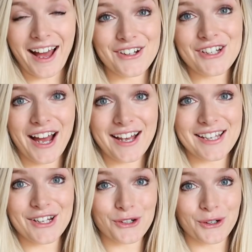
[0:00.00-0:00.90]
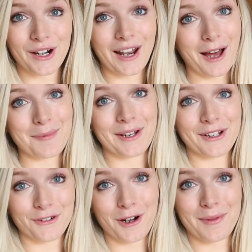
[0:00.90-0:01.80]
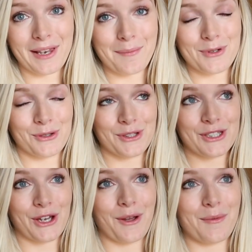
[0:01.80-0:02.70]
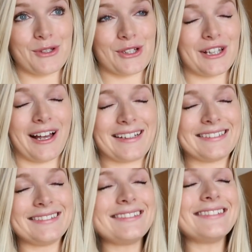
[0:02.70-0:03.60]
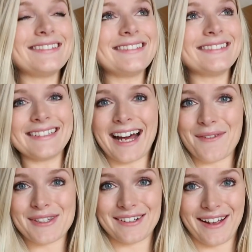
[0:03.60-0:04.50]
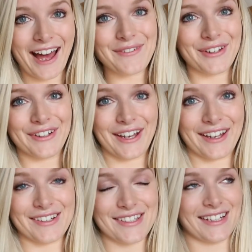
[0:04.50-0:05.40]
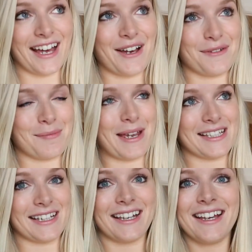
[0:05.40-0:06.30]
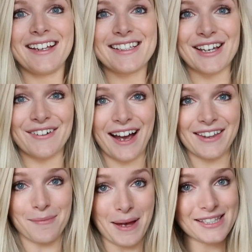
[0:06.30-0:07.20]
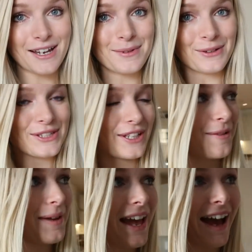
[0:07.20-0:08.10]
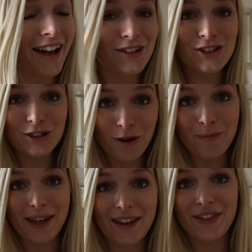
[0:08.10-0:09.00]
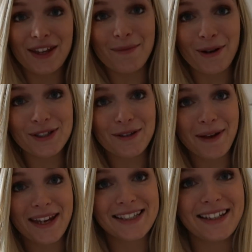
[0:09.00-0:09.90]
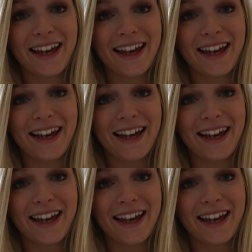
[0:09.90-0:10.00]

and she has a chocolate lab and I grew up with Labradors, so it was just like absolute heaven and yeah, it was amazing. So I had the best time in Nottingham and she got me the most amazing